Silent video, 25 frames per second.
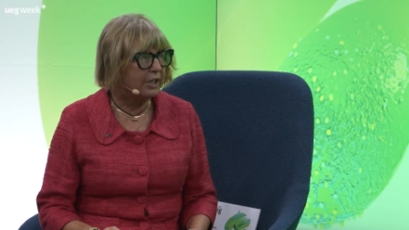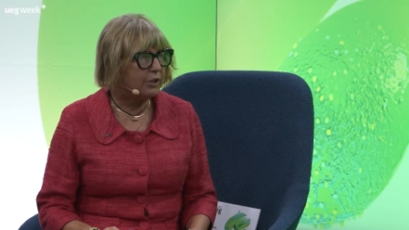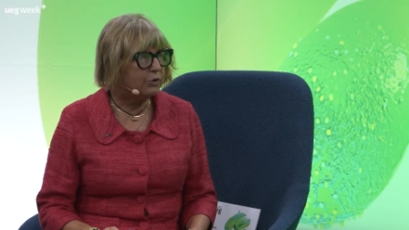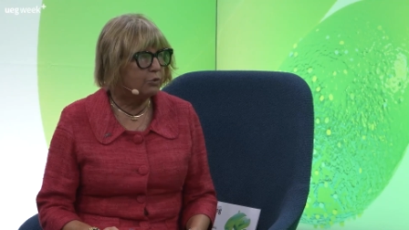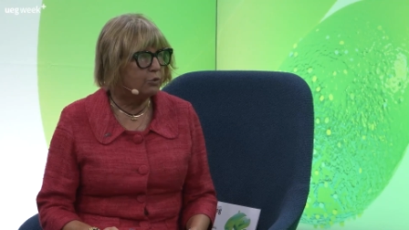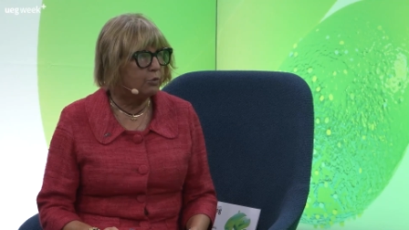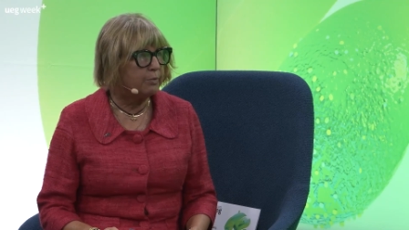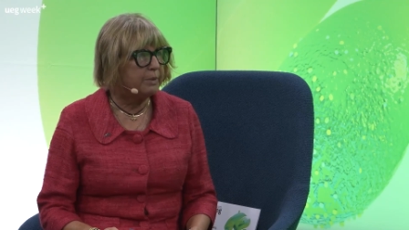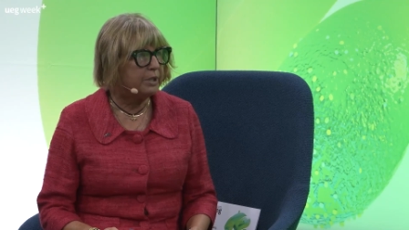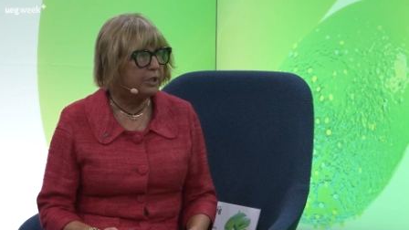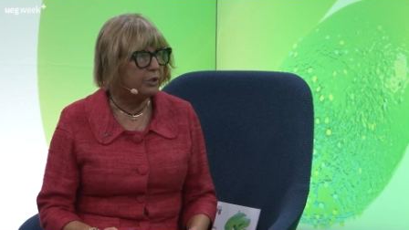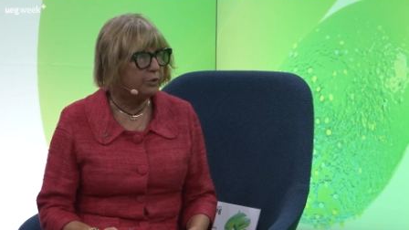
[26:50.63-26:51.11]

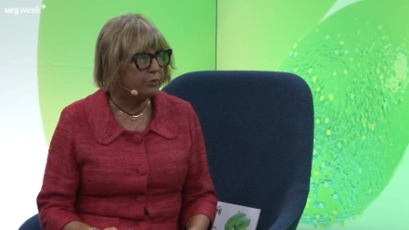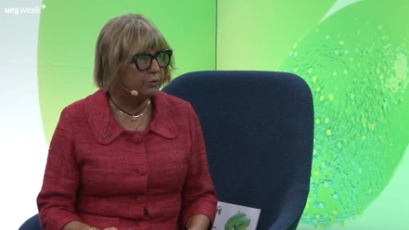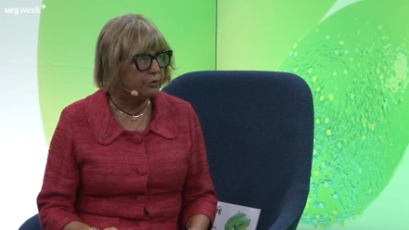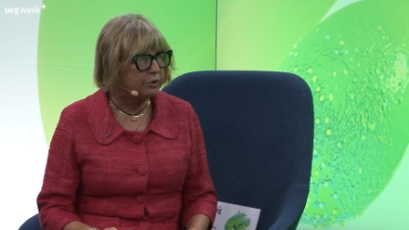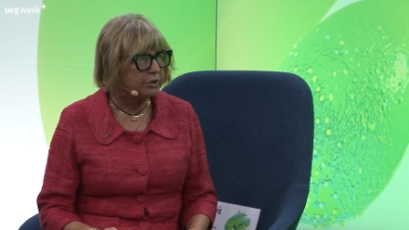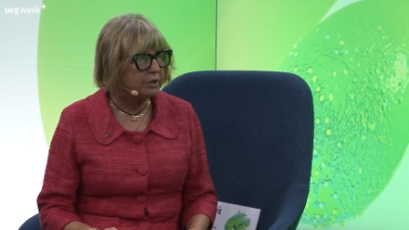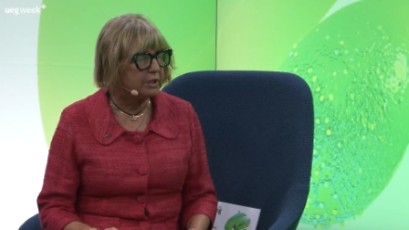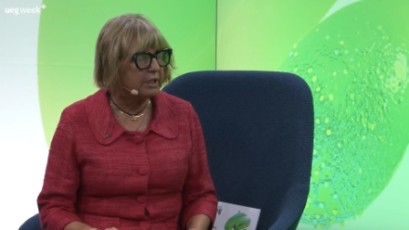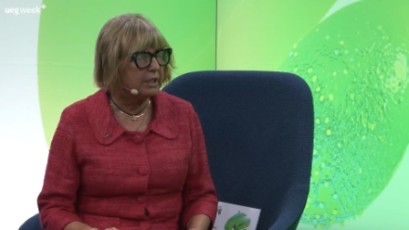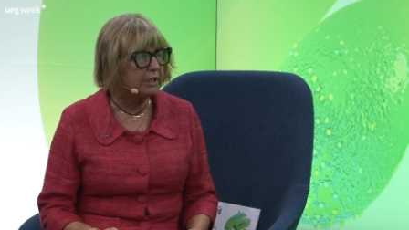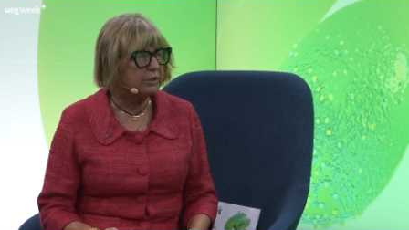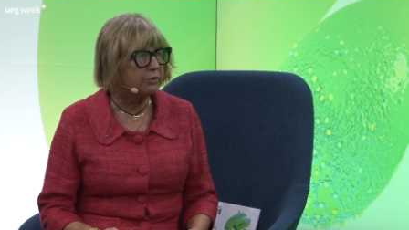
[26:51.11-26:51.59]
to be
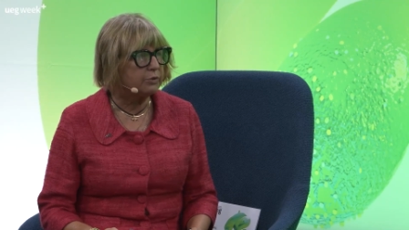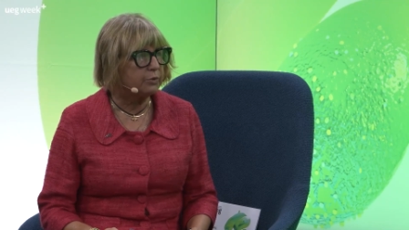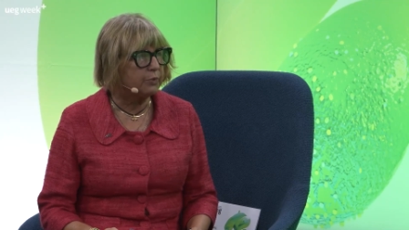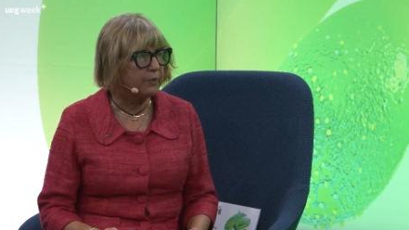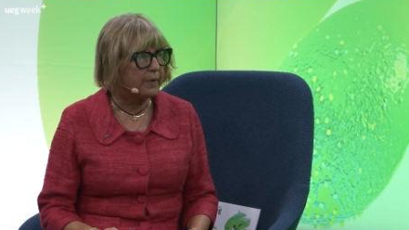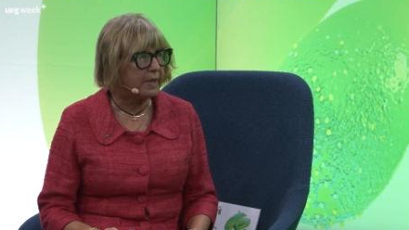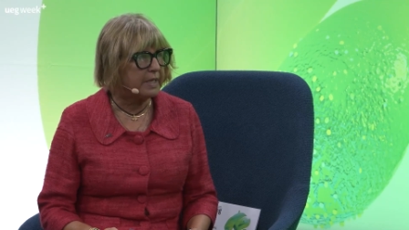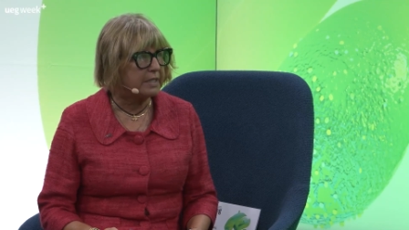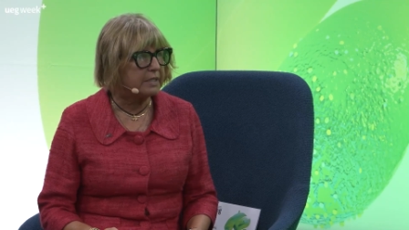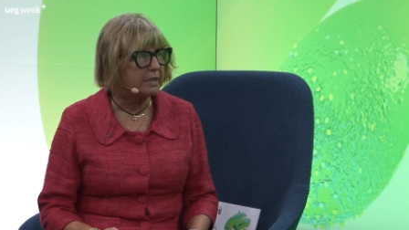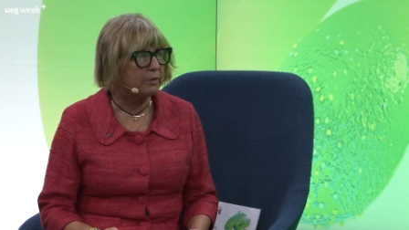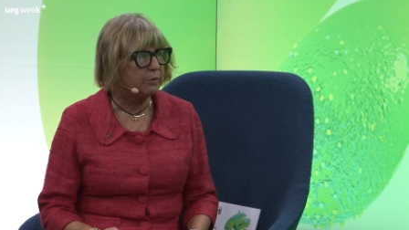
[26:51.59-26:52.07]
used to
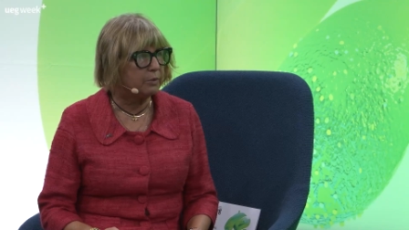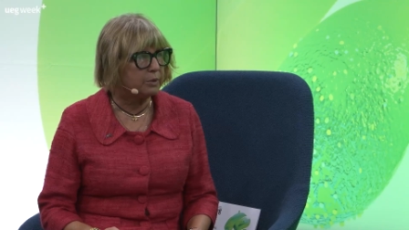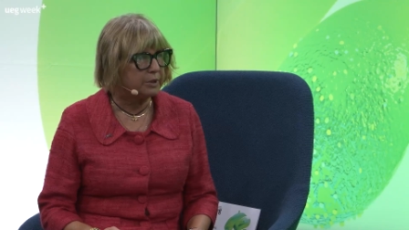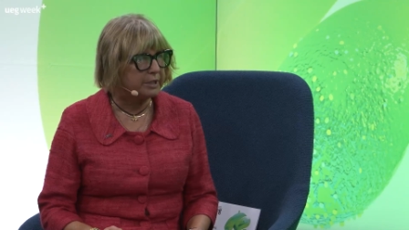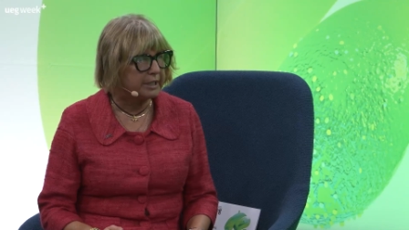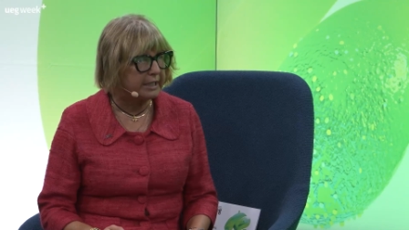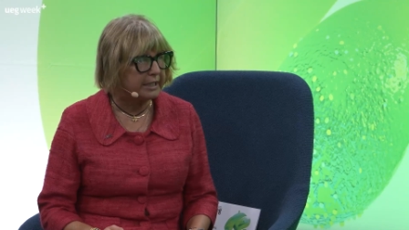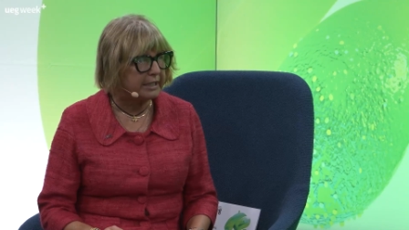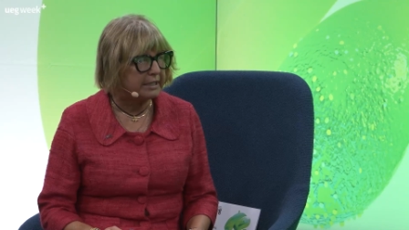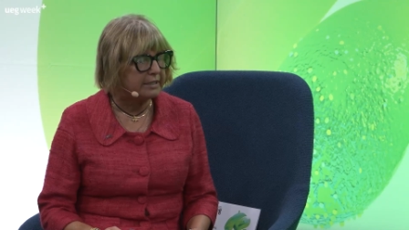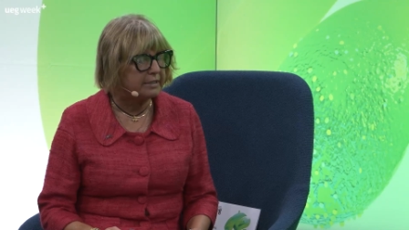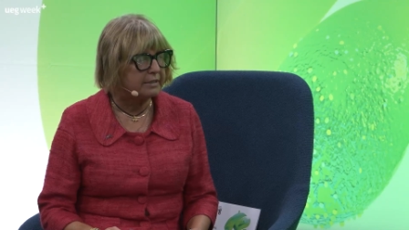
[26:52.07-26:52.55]
raise
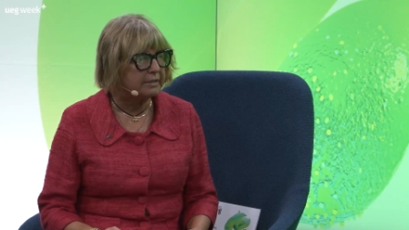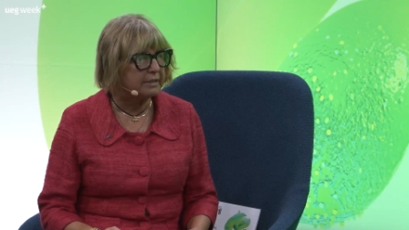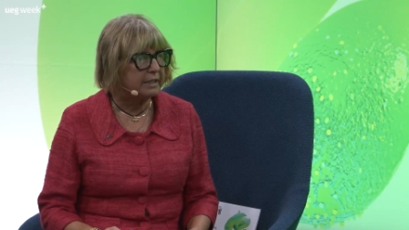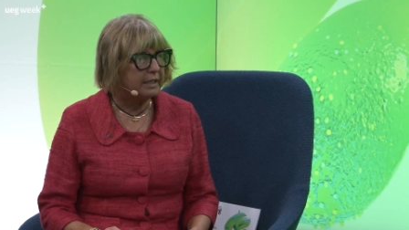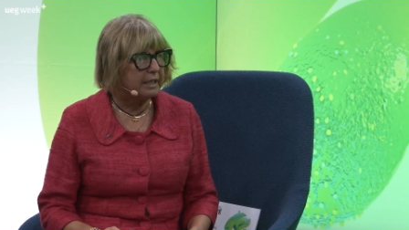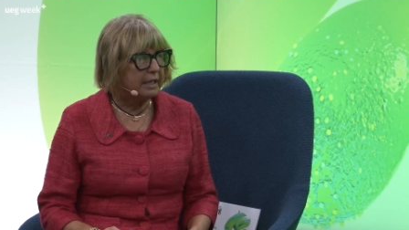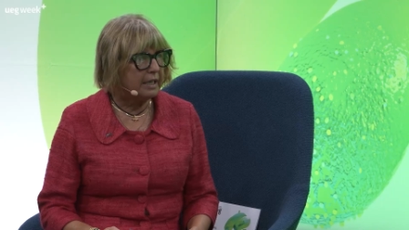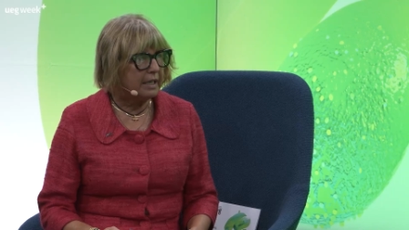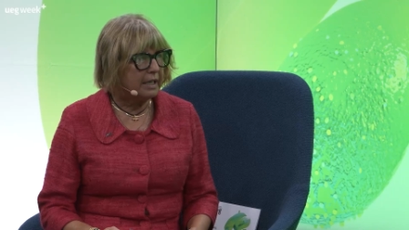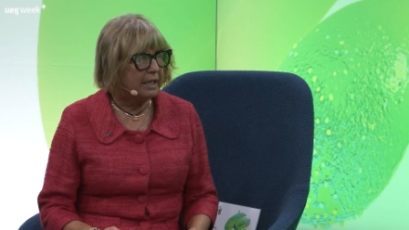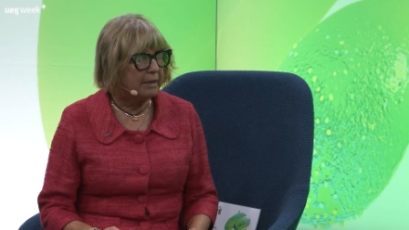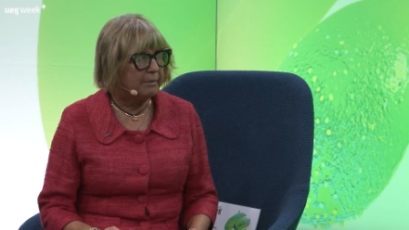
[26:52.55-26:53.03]
awareness
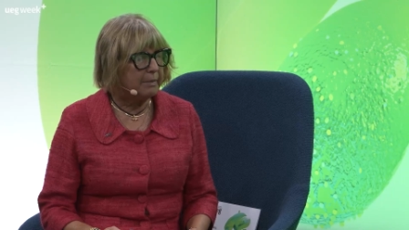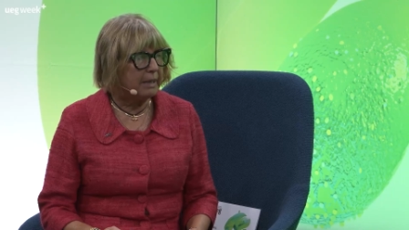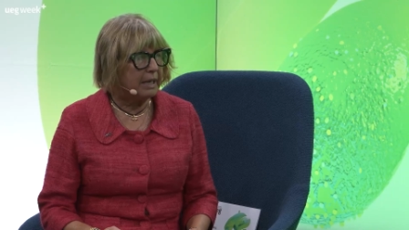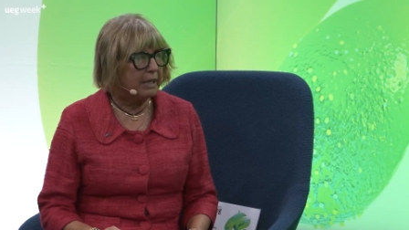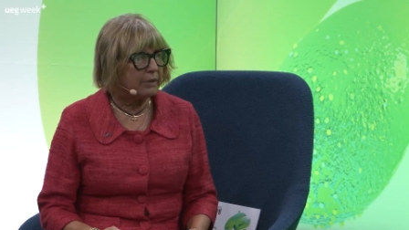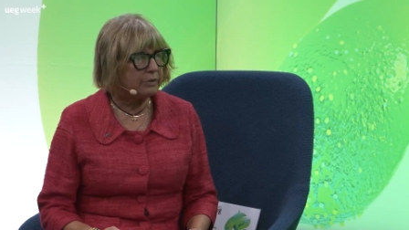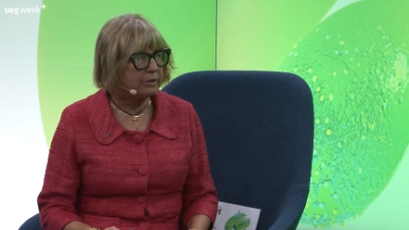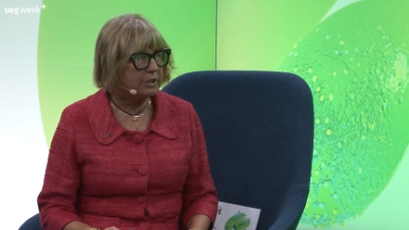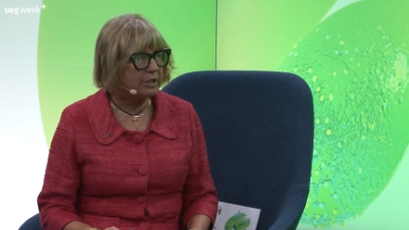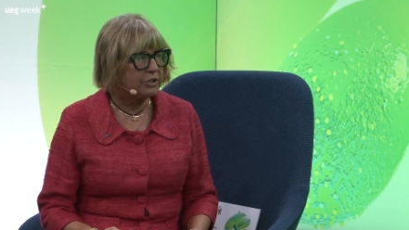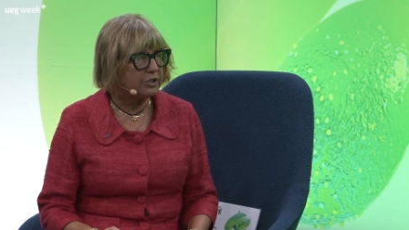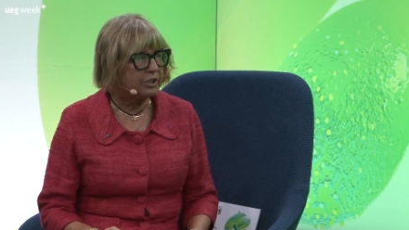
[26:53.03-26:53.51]

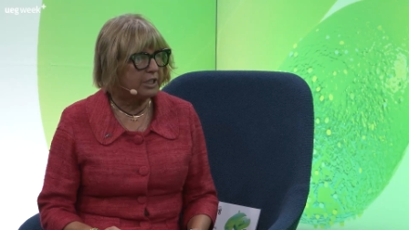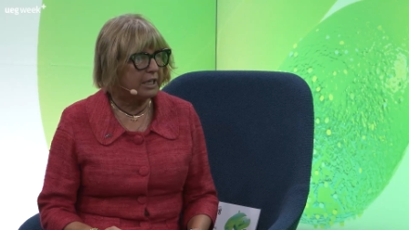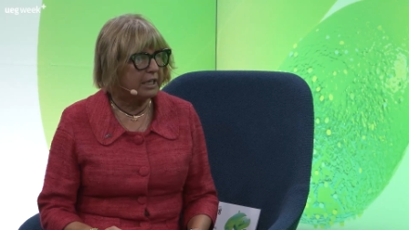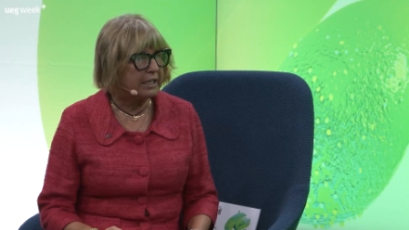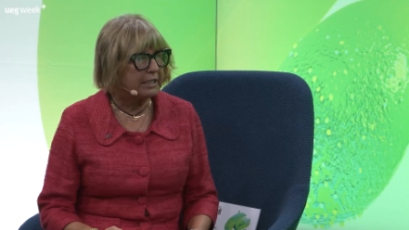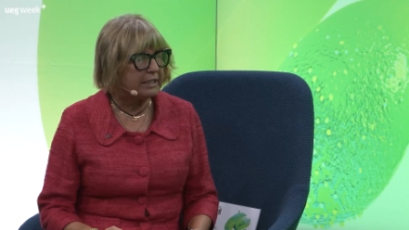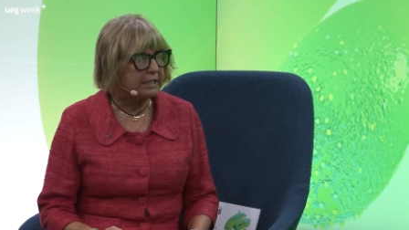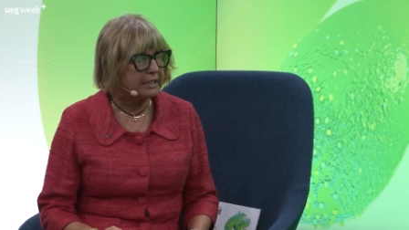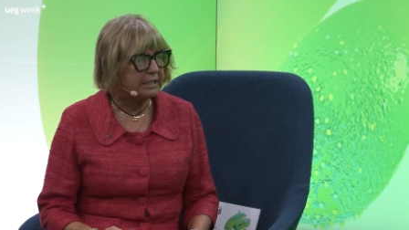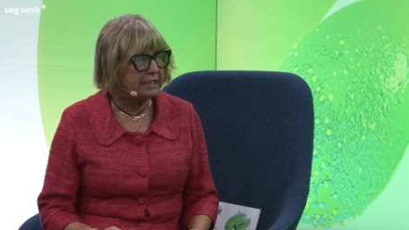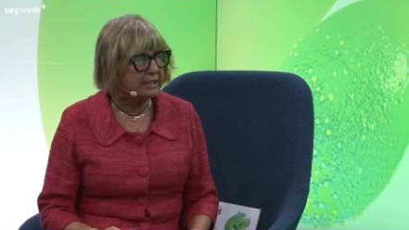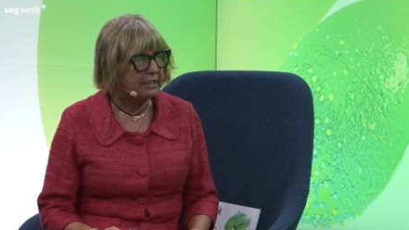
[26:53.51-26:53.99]
about the GI
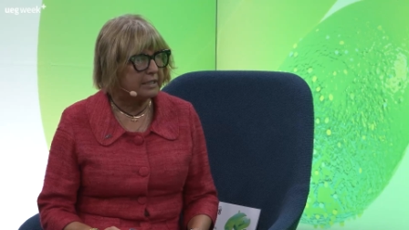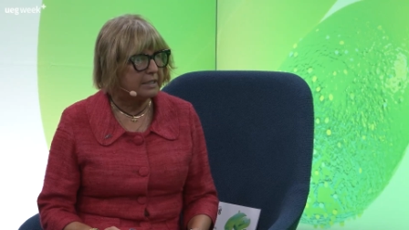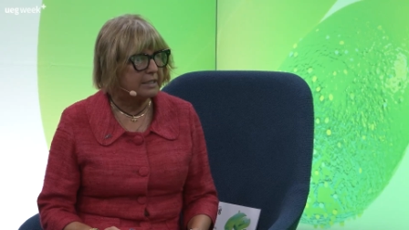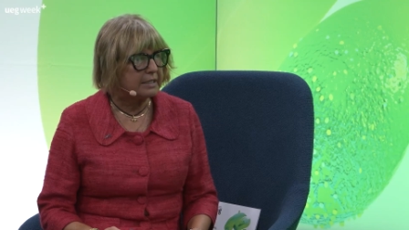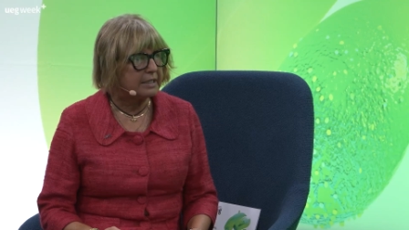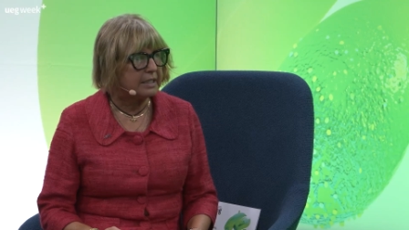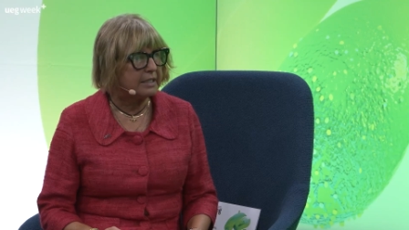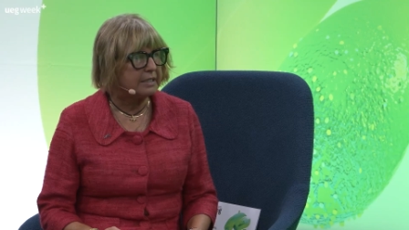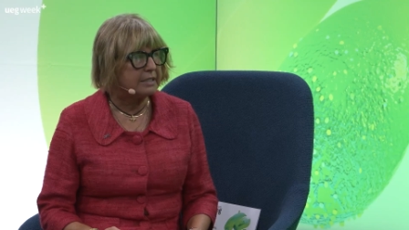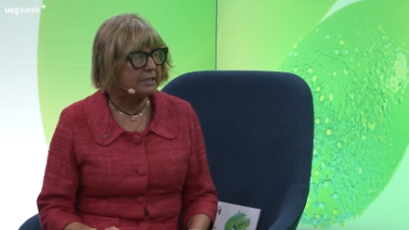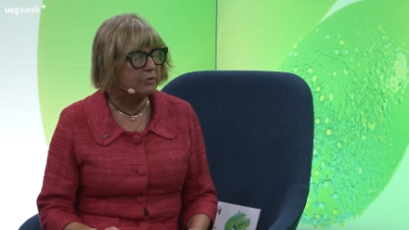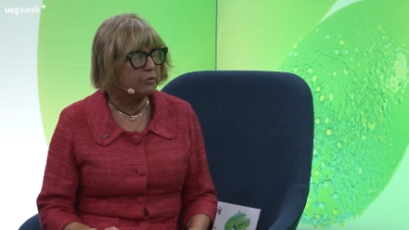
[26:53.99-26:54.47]
diseases,